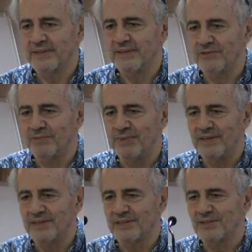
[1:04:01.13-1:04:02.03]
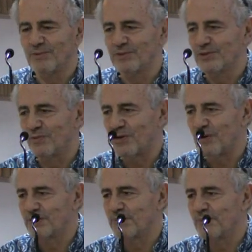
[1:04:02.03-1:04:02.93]
And to me, this is also what
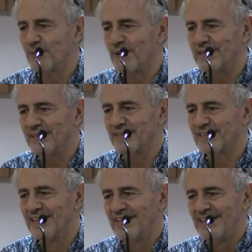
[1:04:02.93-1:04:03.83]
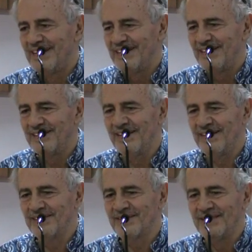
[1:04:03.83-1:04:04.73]
cosmopoetics
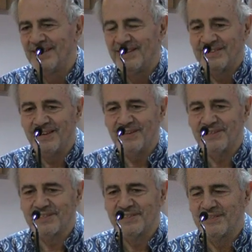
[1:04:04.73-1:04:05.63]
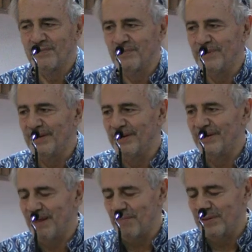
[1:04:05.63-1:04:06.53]
is, does, that we
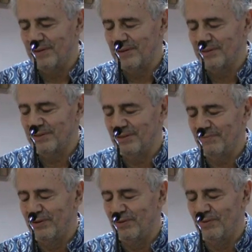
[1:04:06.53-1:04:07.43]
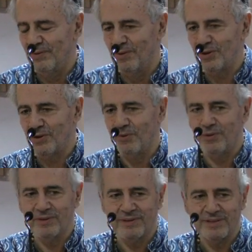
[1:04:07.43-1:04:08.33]
are, I mean, there's, we're all
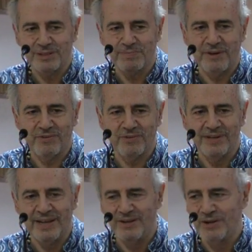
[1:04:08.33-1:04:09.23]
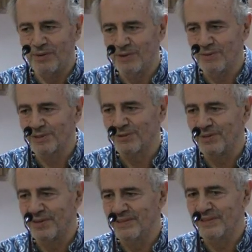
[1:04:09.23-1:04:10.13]
caught, and especially, and knowing also
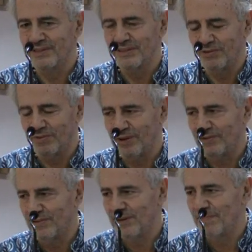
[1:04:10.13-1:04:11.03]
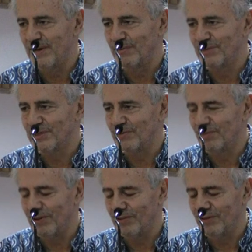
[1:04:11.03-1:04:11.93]
the Indian situation and my own
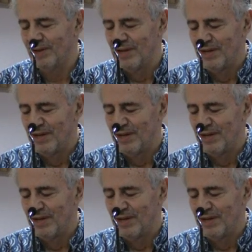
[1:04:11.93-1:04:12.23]
situation,